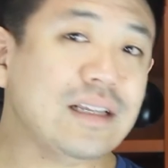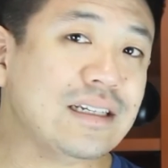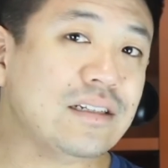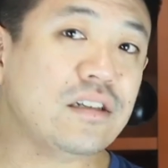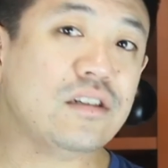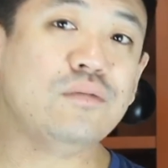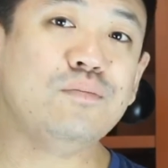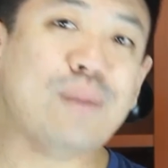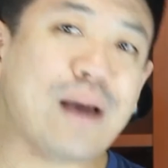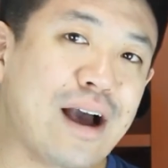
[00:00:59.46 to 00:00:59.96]

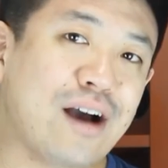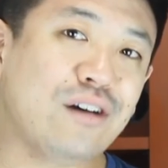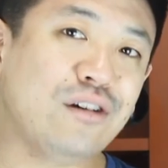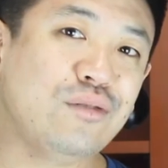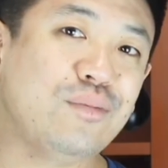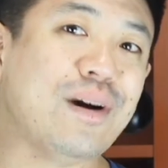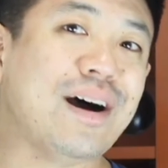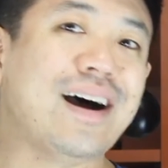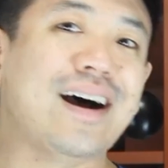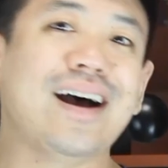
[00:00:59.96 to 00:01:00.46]
this is
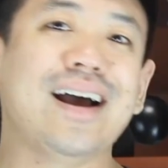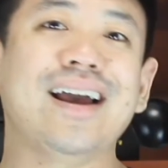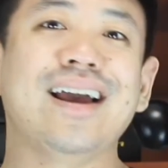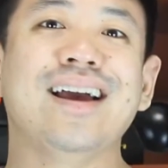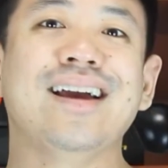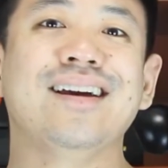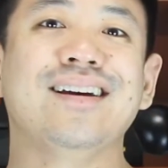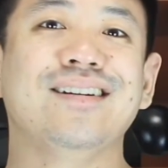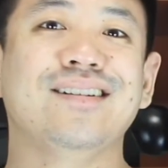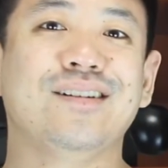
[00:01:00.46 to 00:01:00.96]
bound
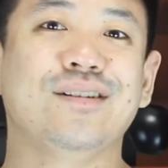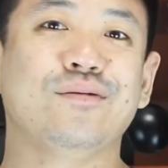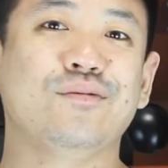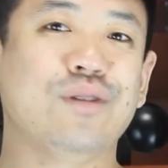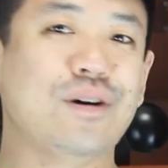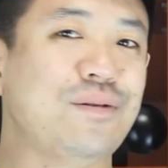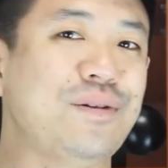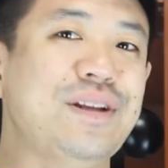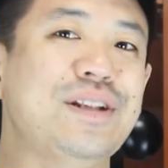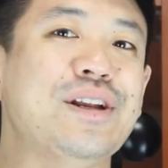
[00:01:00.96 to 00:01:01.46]
by
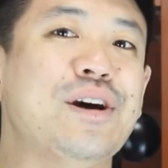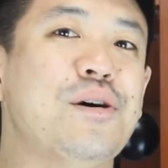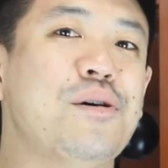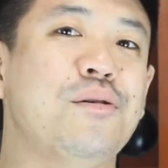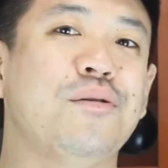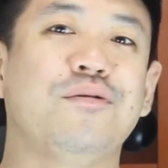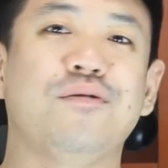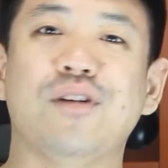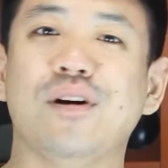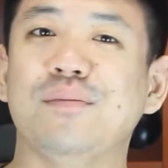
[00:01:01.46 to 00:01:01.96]
what we
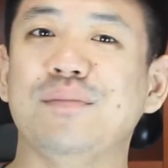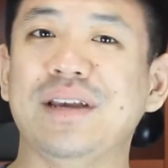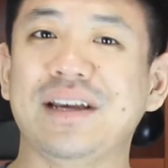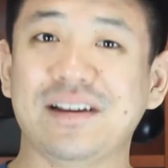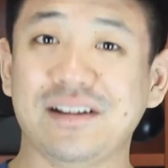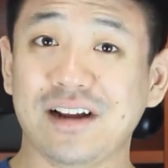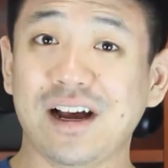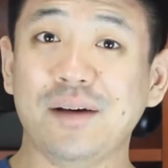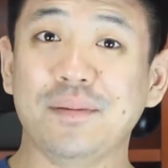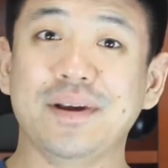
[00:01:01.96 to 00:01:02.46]
know from
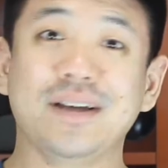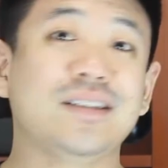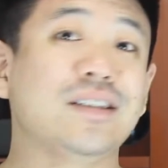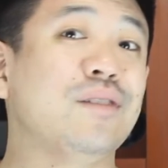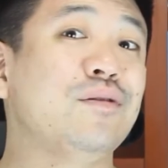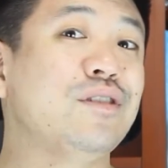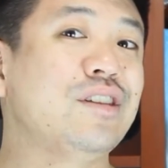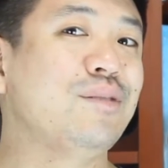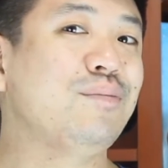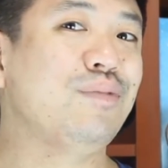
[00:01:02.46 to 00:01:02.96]
economics
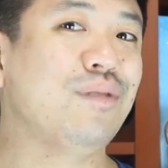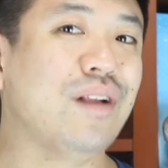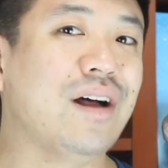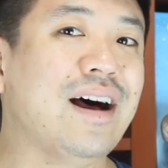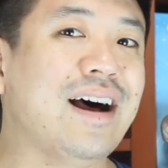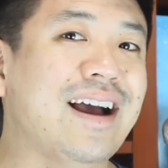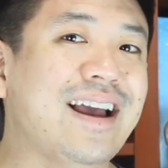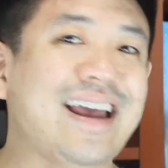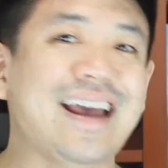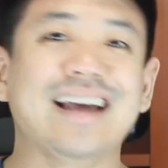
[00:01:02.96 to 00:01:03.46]
of
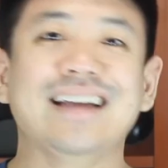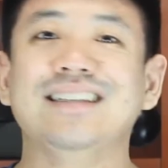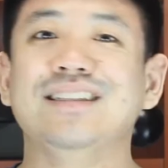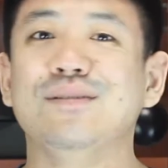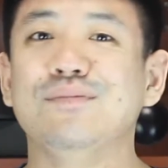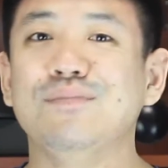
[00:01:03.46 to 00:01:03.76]
supply and